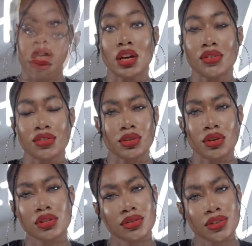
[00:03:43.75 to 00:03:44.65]
Now, for
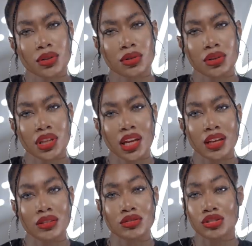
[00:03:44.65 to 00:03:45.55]
those of you
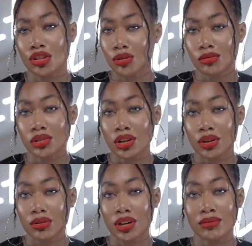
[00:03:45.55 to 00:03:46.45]
that don't
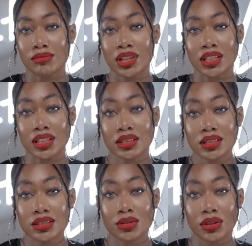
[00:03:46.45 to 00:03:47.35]
know, on my
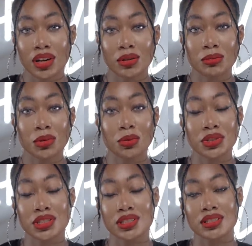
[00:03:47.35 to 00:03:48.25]
Instagram,
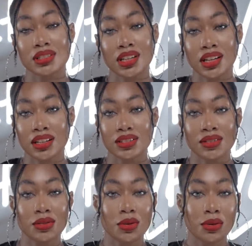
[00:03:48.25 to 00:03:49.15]
which is linked,
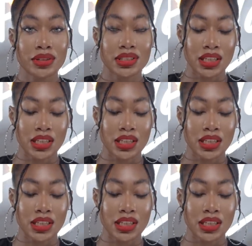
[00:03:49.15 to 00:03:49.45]
of course,